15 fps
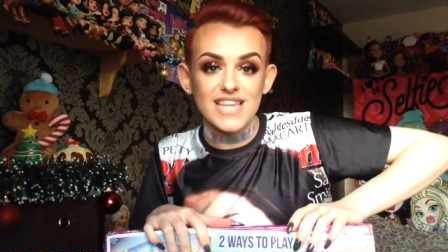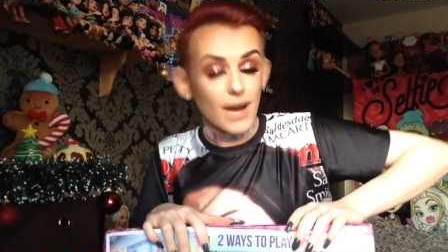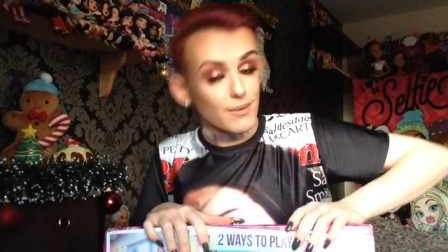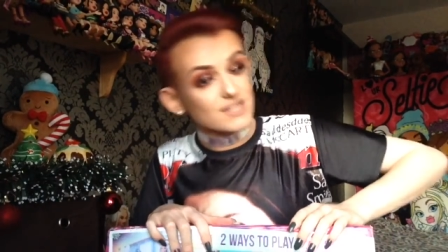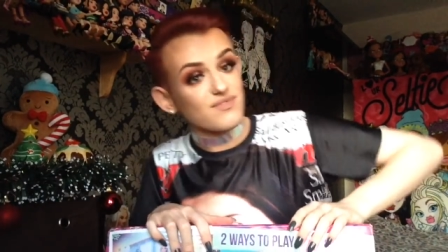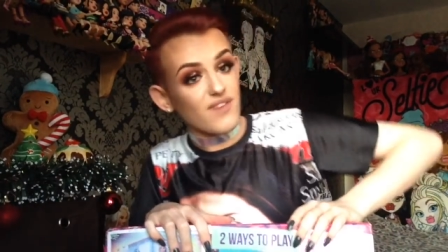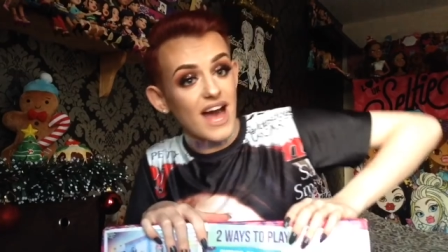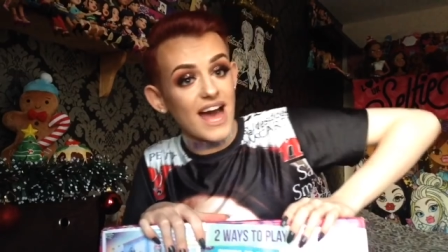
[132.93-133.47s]
That
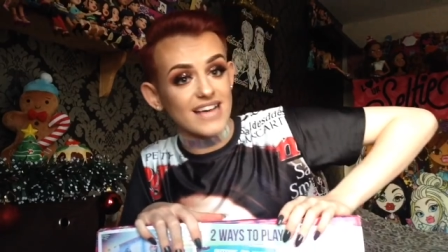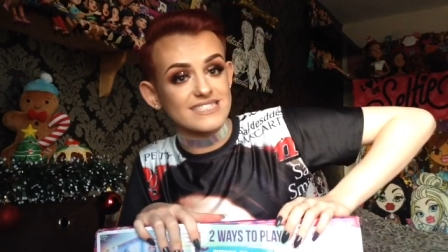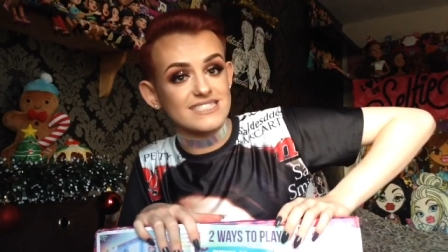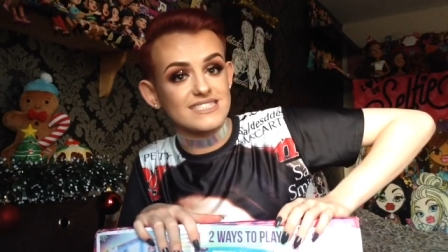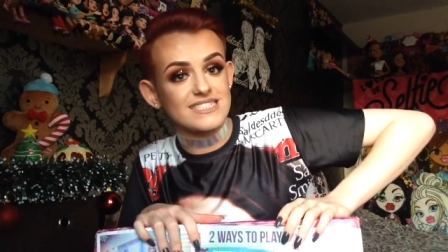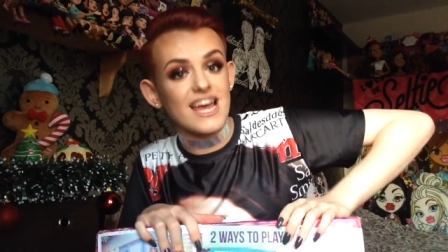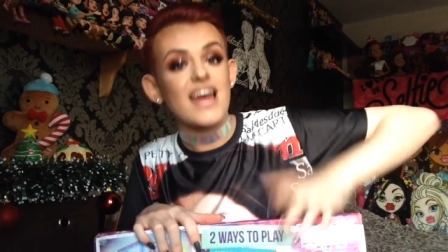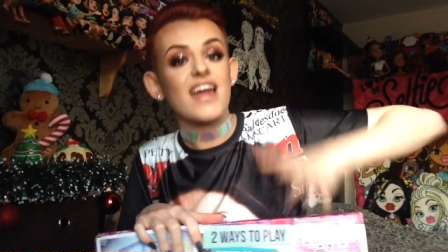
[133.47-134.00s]
was
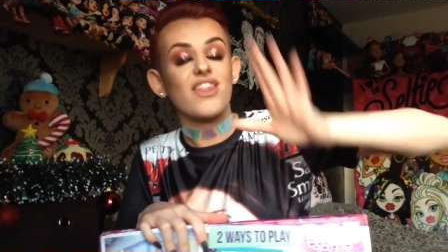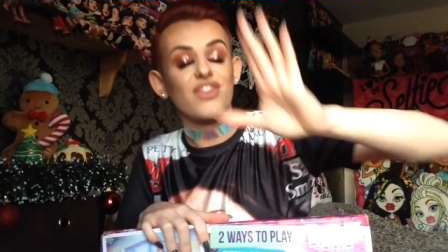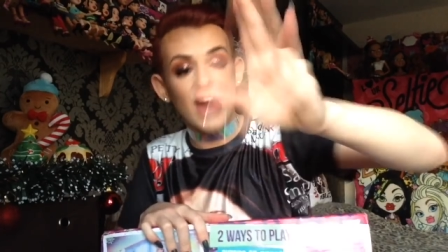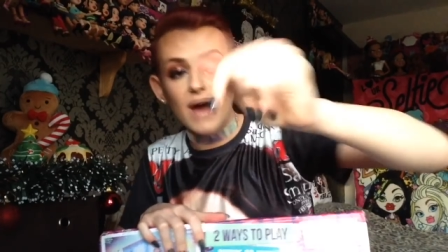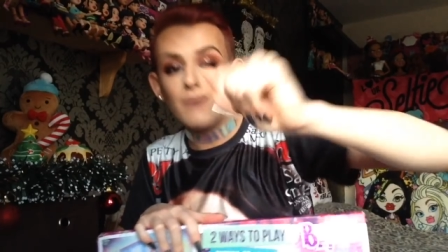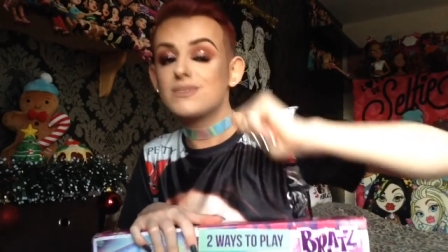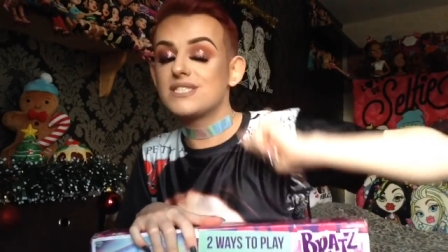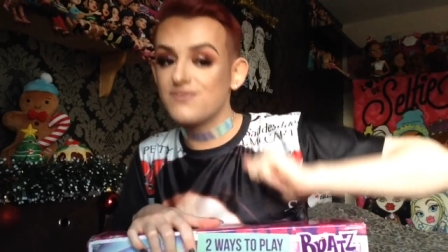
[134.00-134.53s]
fast.
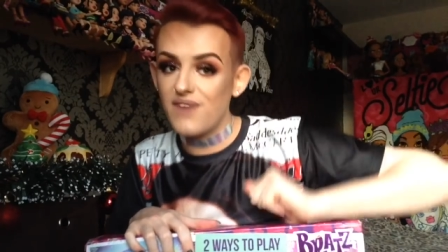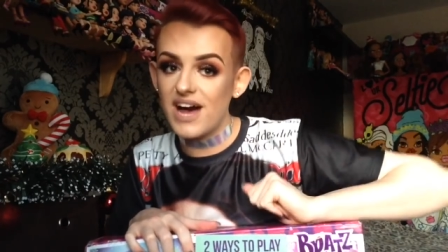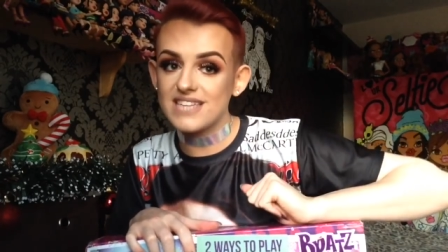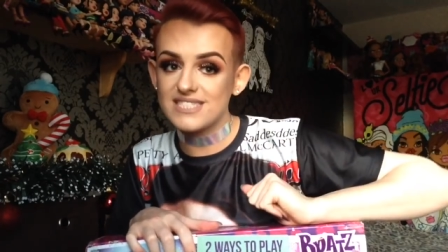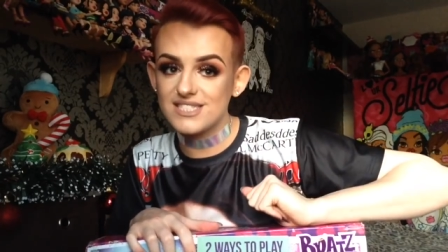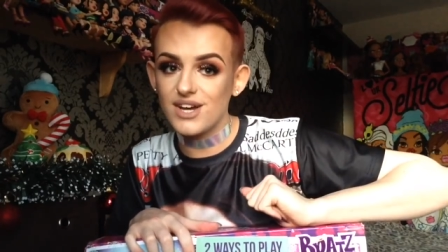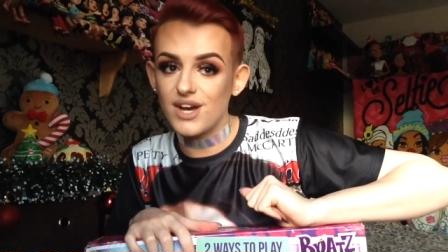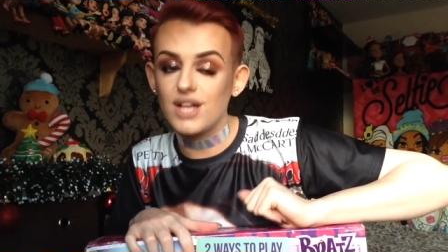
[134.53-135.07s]
That was
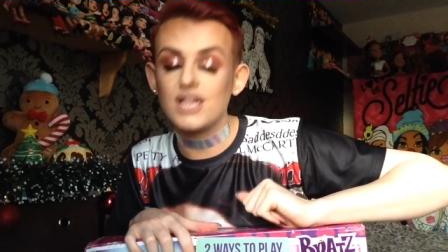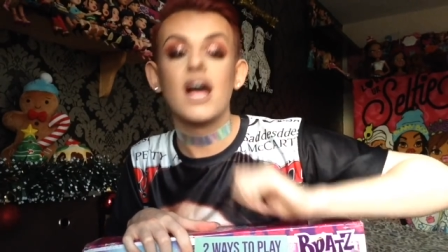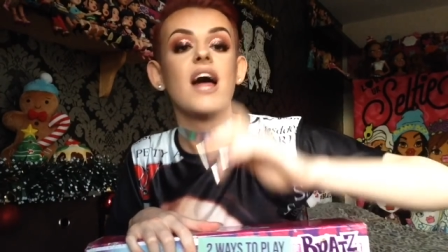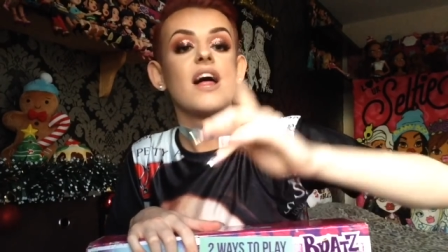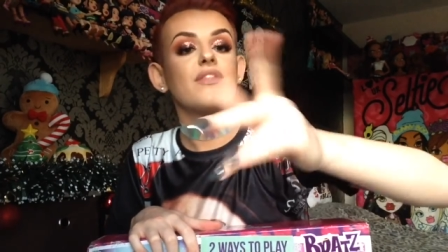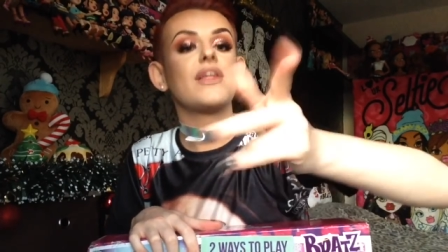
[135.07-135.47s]
fast, girl.